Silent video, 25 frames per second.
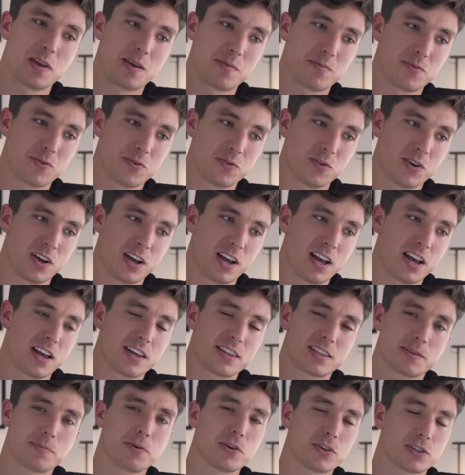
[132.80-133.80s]
people.
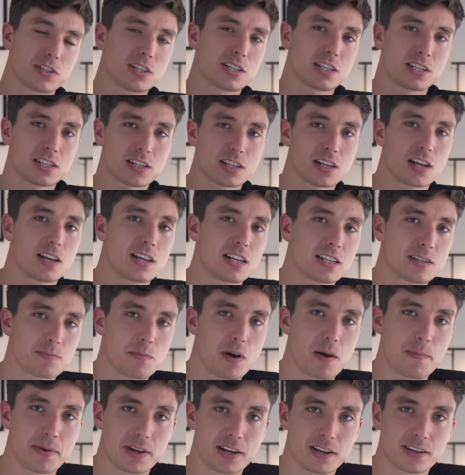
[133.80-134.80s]
To be honest, this is, this is
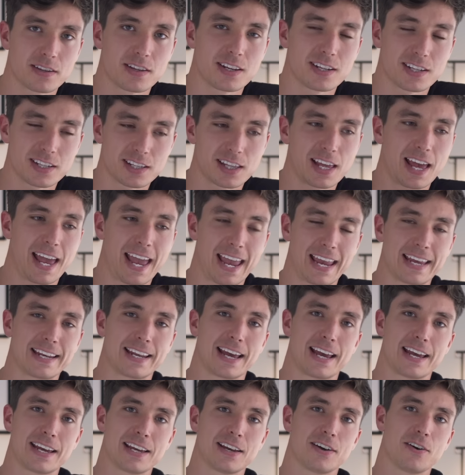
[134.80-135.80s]
my opinion, this is the
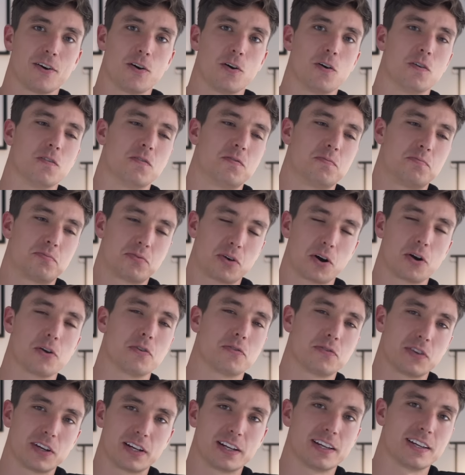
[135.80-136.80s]
heyday of bro
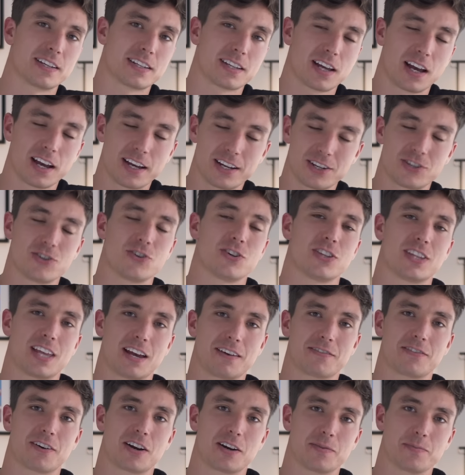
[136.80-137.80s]
fitness. I enjoyed
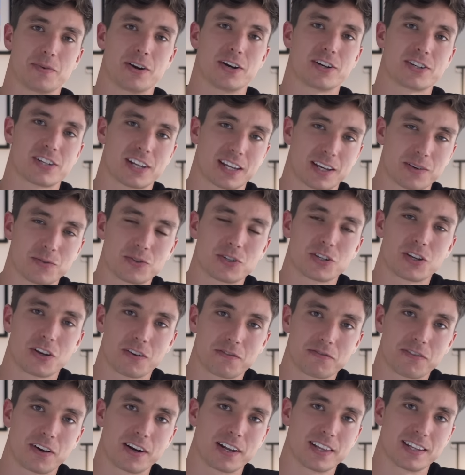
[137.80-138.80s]
that very much. Like, it was
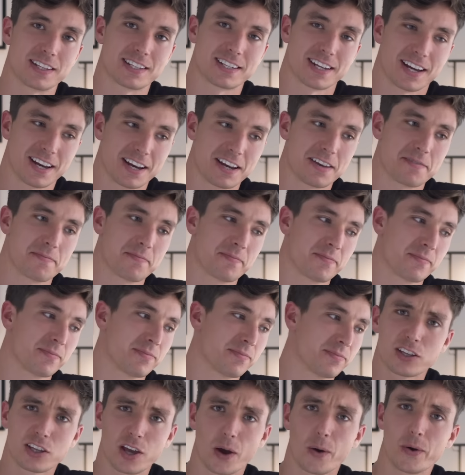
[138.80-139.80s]
good fun at the time.
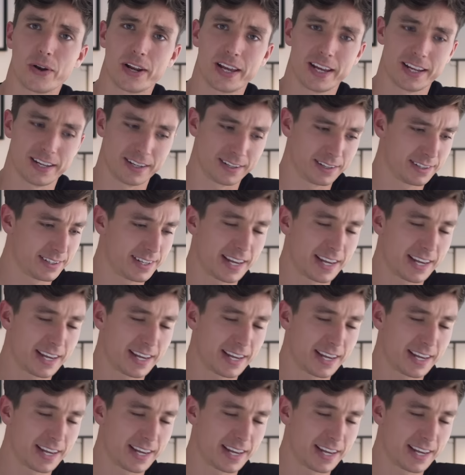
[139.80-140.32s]
Going in,